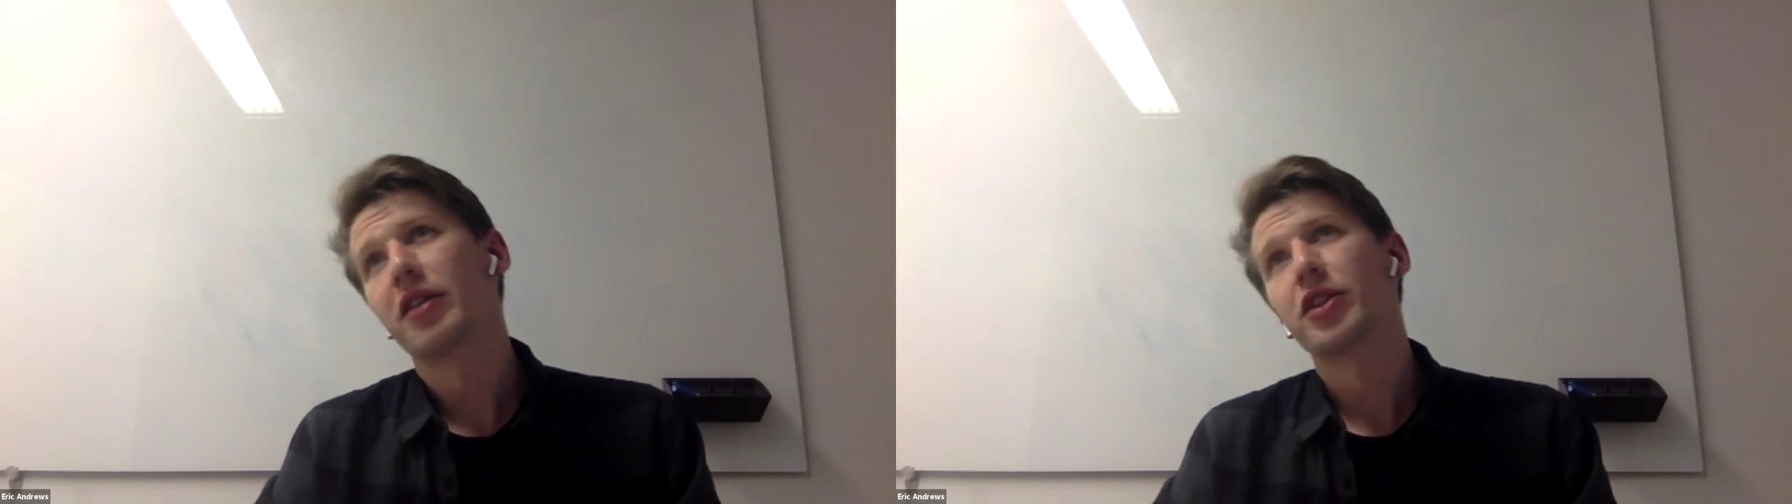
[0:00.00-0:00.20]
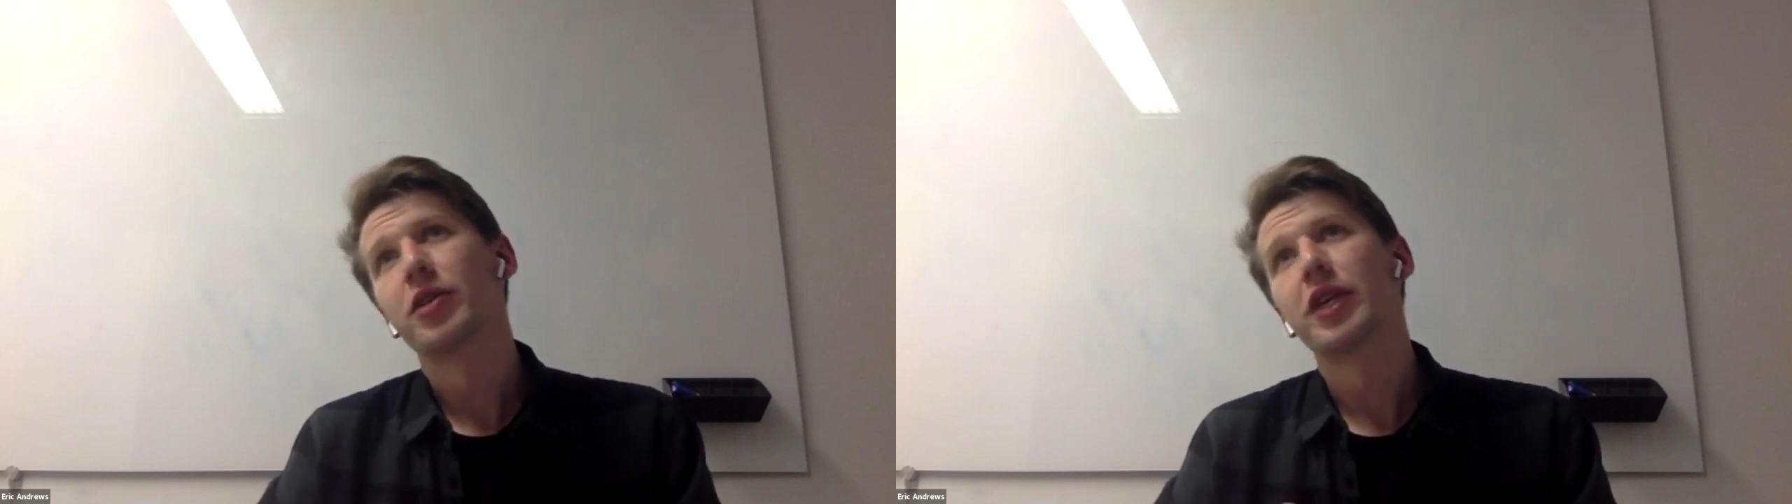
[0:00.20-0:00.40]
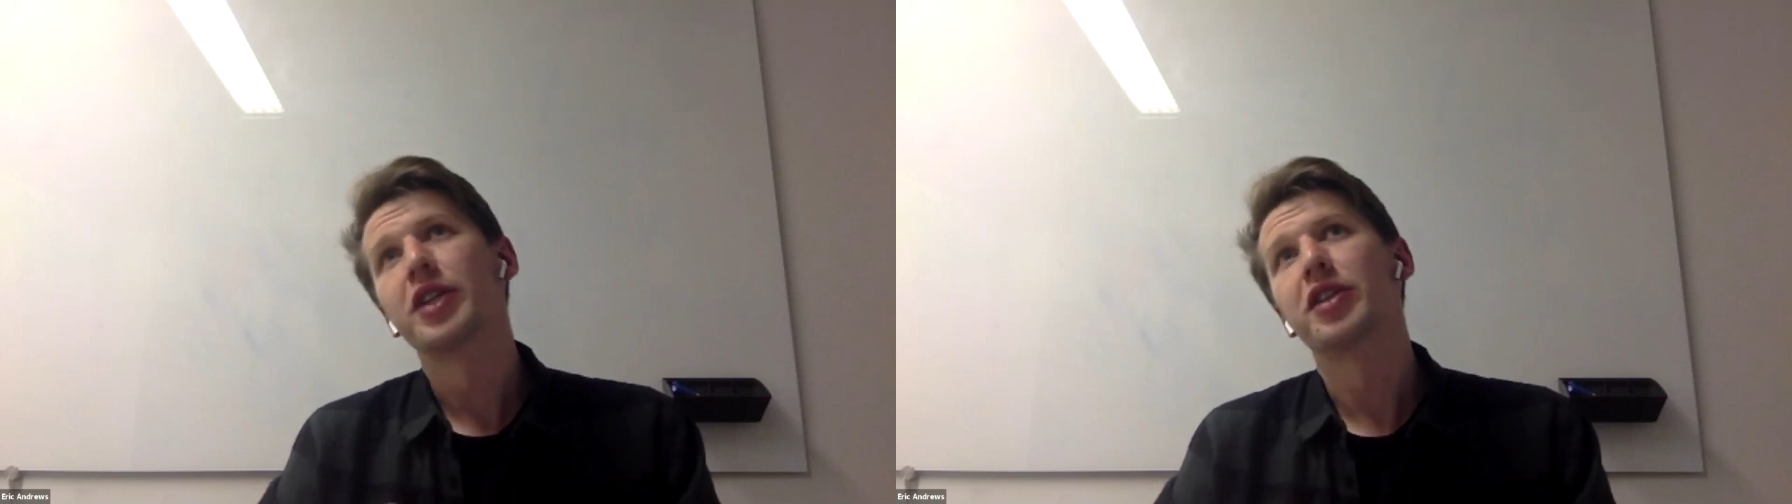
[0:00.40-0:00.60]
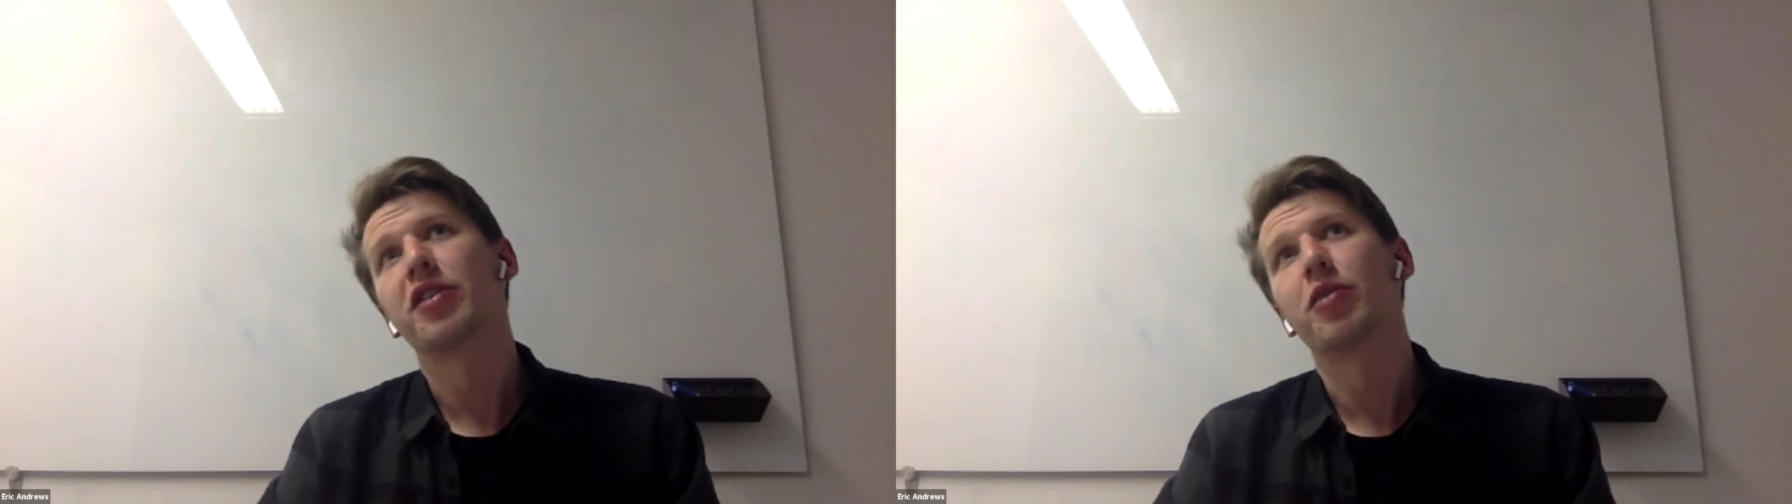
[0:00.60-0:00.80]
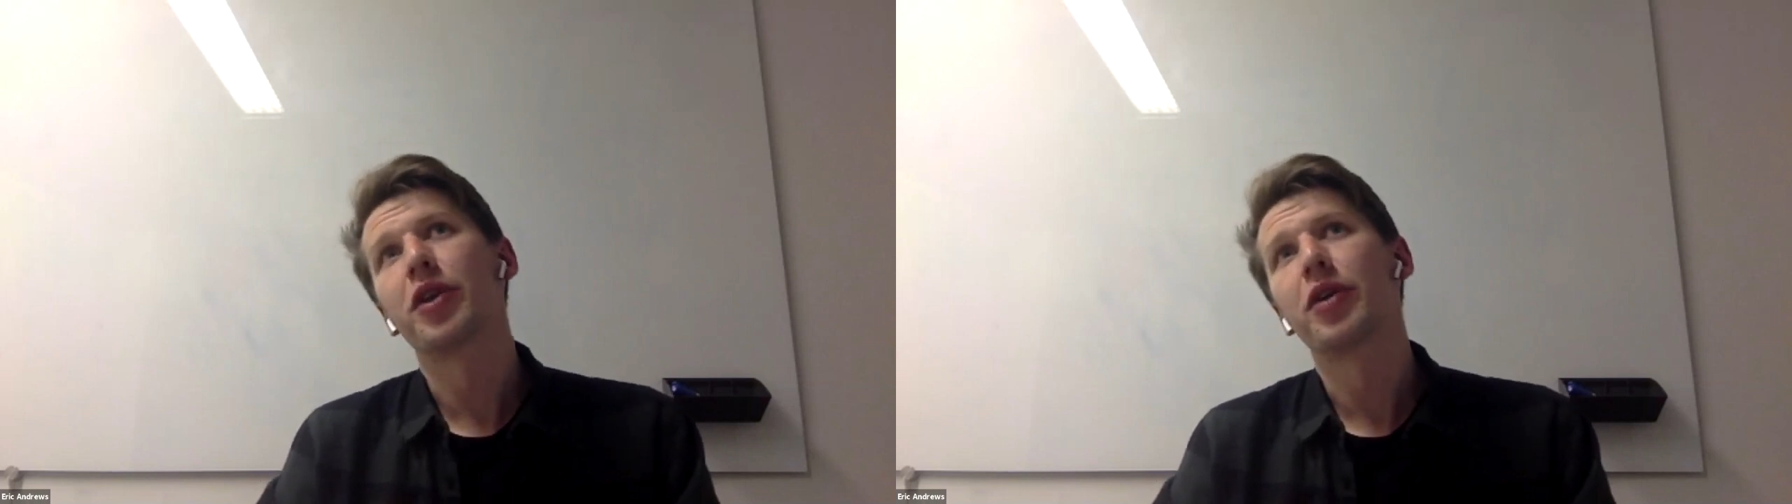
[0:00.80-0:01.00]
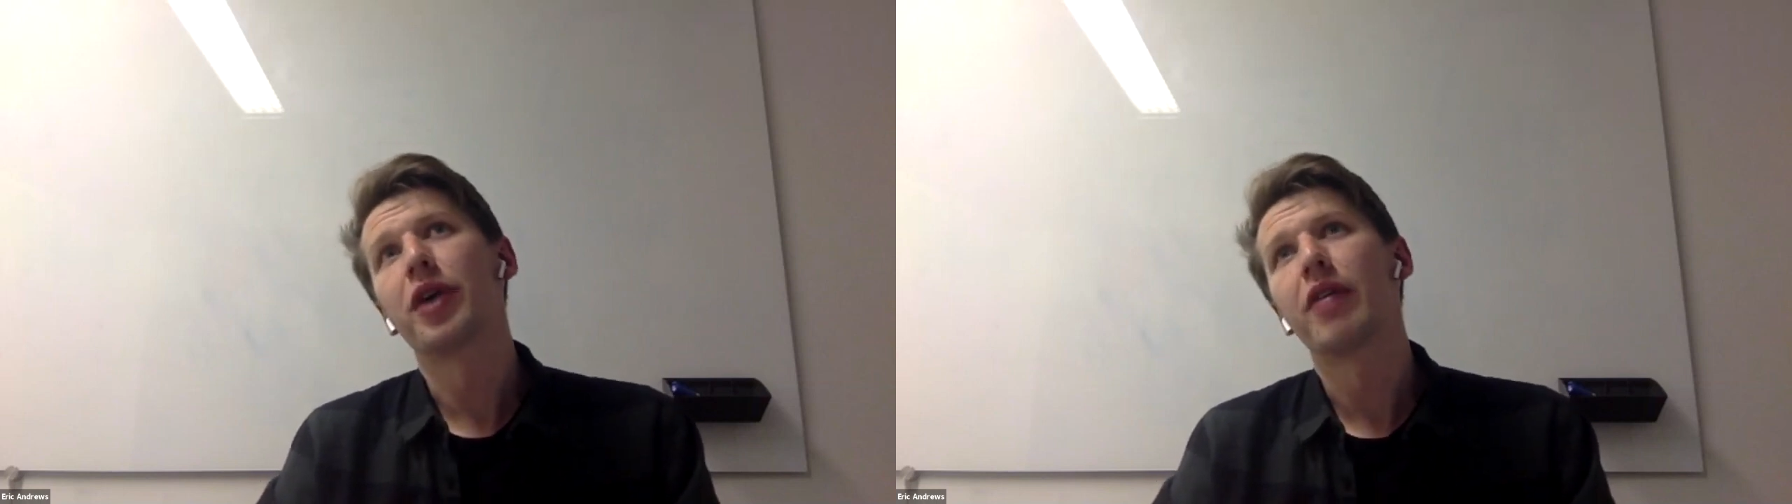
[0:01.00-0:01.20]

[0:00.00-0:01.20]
in situations where you